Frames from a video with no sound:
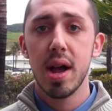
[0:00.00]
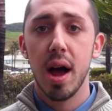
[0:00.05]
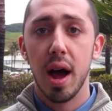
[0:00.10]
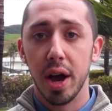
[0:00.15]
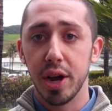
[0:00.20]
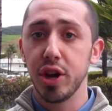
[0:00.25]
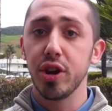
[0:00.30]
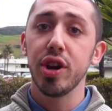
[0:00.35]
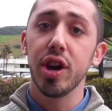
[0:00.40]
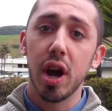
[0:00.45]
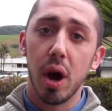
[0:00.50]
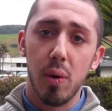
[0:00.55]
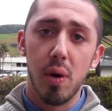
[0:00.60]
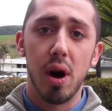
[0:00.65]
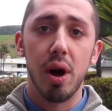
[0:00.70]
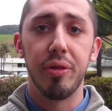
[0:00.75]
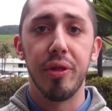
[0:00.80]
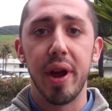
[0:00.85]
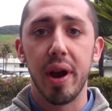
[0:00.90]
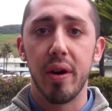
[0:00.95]
Uh, you can go
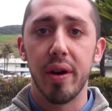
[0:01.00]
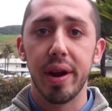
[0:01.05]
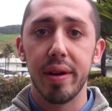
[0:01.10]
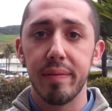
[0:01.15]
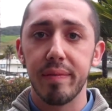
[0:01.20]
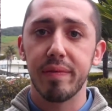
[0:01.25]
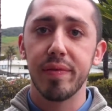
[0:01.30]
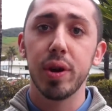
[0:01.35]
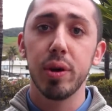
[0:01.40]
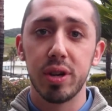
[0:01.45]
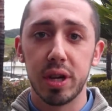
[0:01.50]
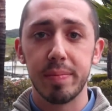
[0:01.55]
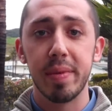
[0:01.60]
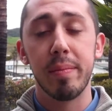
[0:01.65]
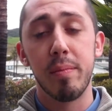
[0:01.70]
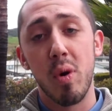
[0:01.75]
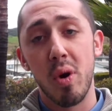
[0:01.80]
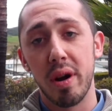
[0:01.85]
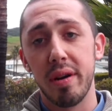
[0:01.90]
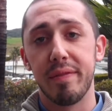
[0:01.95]
on there and view some
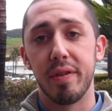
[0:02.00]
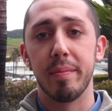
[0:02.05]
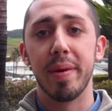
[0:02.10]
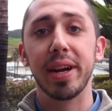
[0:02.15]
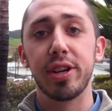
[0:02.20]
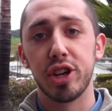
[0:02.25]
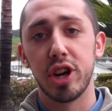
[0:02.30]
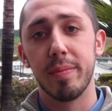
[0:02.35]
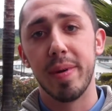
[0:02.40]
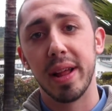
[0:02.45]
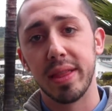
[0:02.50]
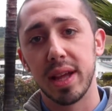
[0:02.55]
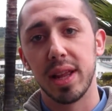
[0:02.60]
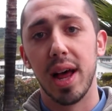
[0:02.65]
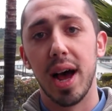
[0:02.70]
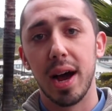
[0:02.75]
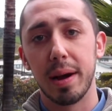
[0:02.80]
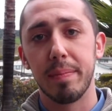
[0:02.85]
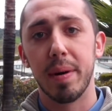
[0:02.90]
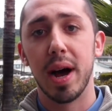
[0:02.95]
more information about the
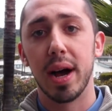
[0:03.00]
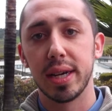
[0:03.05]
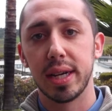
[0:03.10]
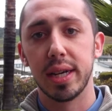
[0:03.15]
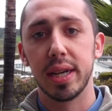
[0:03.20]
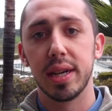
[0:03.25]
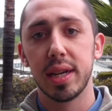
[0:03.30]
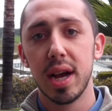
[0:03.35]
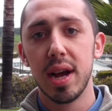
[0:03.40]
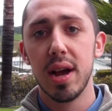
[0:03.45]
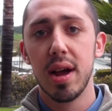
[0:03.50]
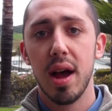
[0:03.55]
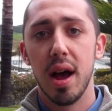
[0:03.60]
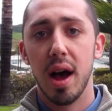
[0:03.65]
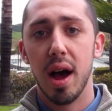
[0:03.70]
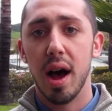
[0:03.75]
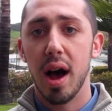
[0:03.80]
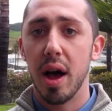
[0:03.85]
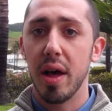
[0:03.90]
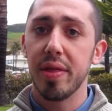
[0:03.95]
lockboxes. Uh,
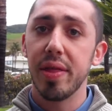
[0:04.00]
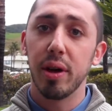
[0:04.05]
uh-huh.